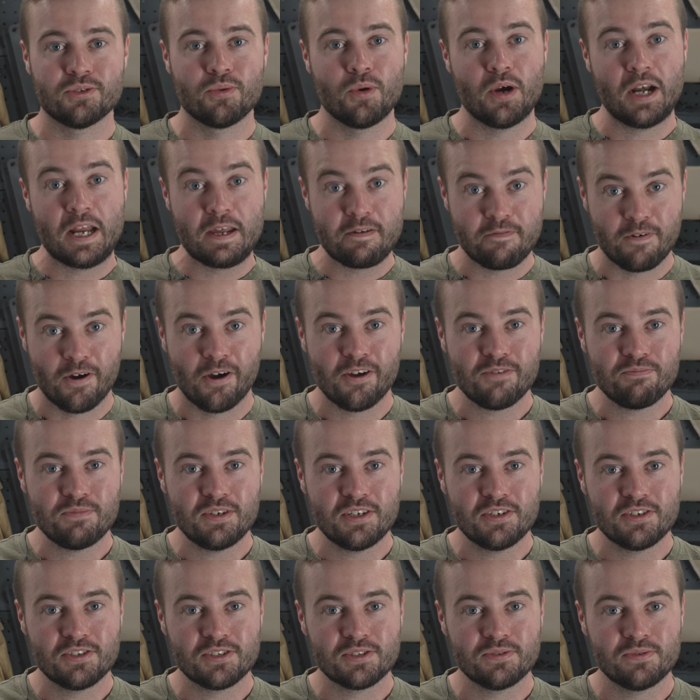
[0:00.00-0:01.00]
25
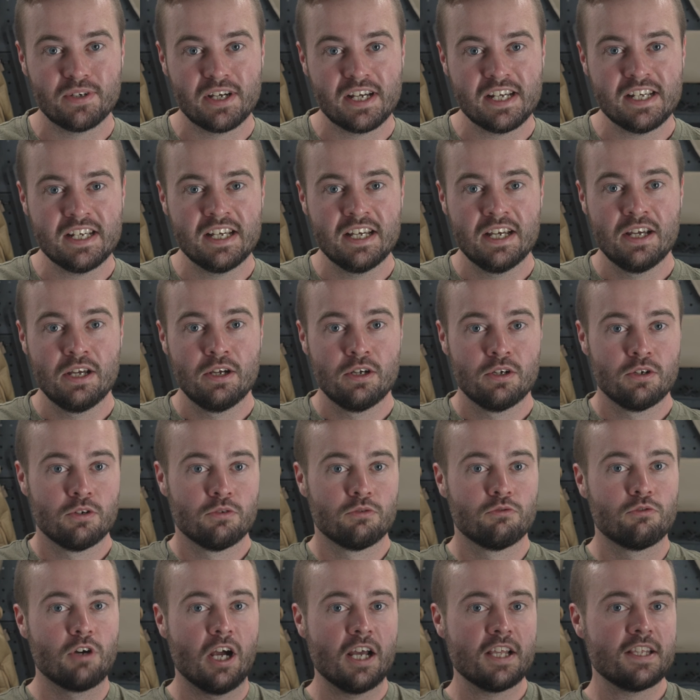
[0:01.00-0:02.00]
meters away,
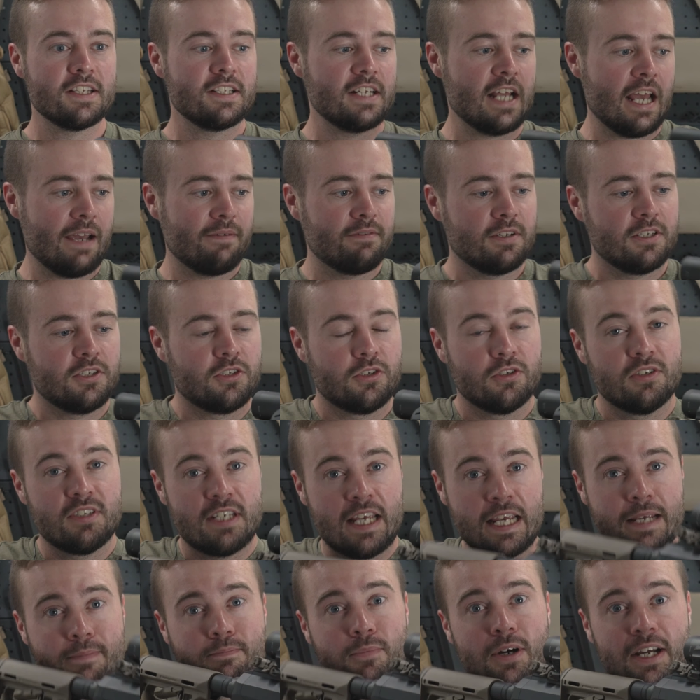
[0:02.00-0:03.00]
rather than having to
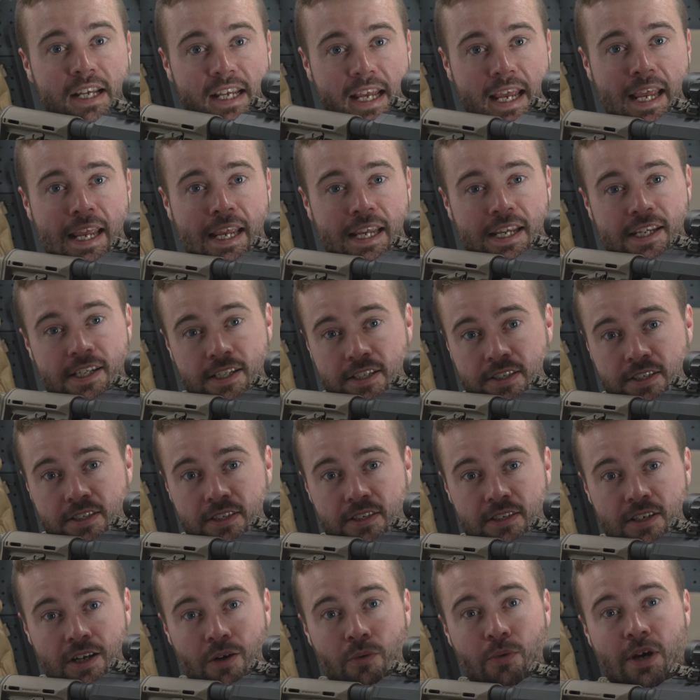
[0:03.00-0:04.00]
take my hand
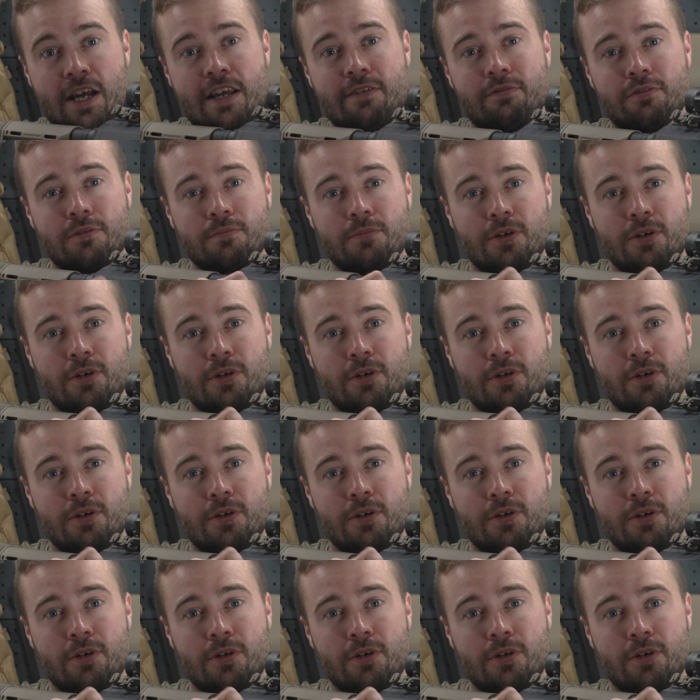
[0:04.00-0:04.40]
away from